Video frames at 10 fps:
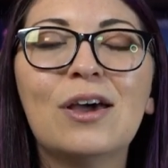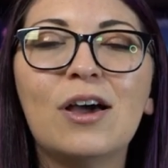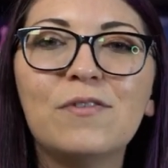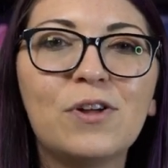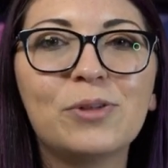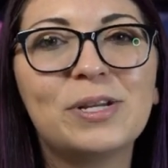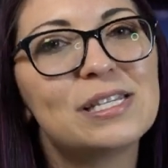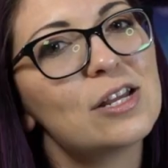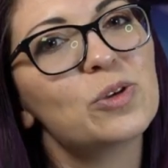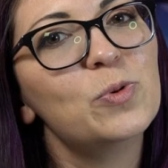of all of my
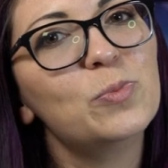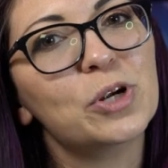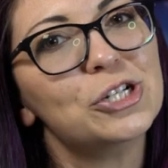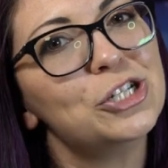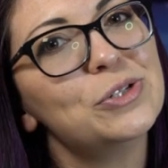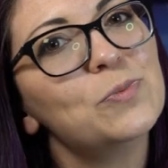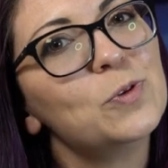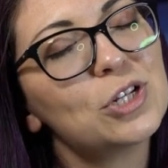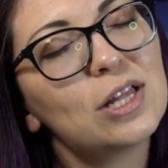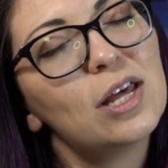Sailor Moon merch,
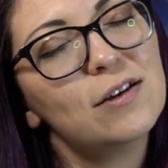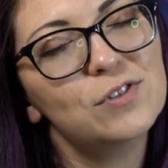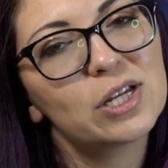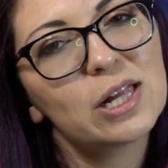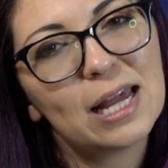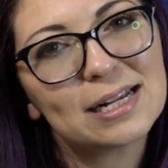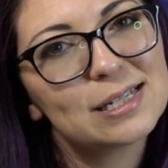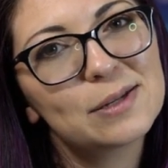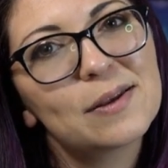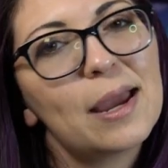which I love to
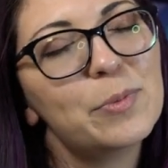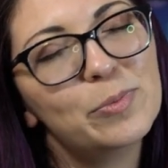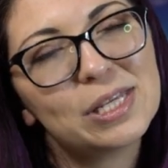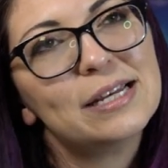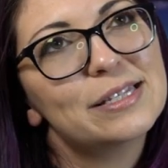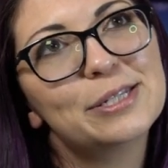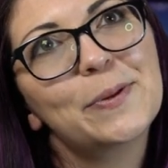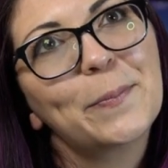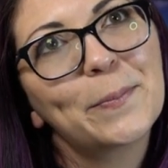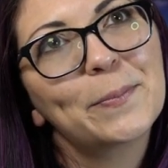collect. I'm obsessed.
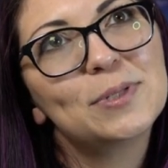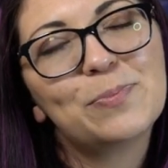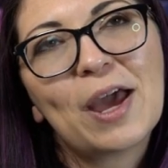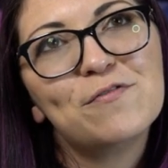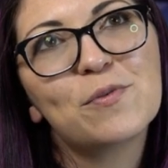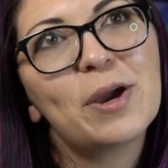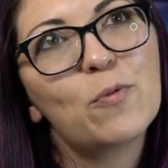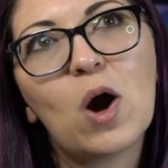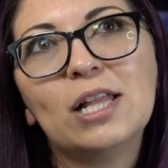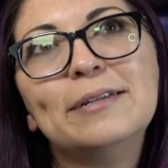It's bad for my
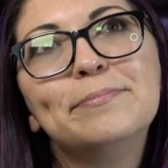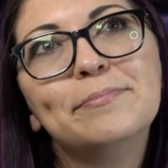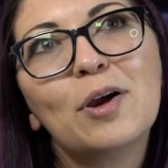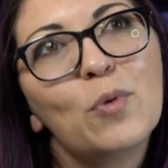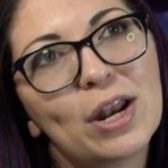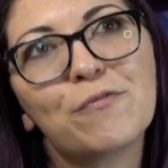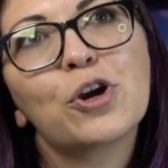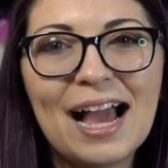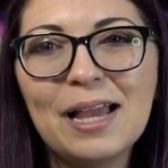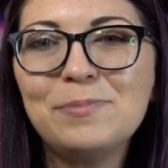wallet, but
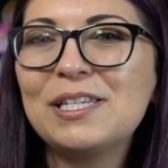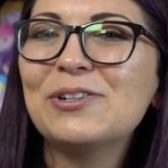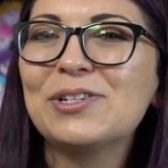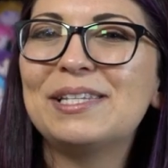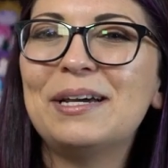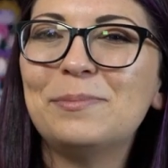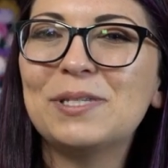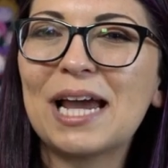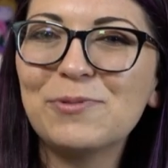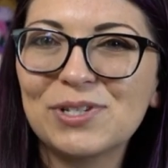whatever. I'm Sailor
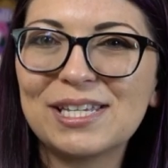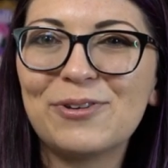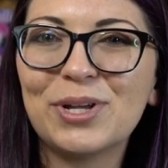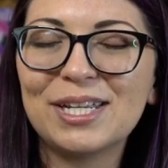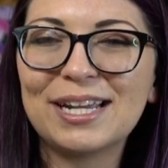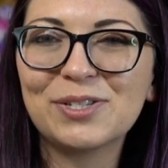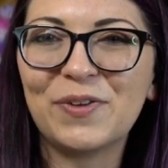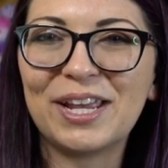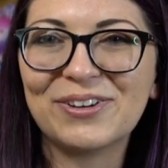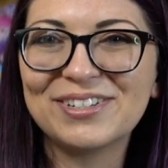Snubs. I will see you on the next
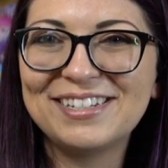video.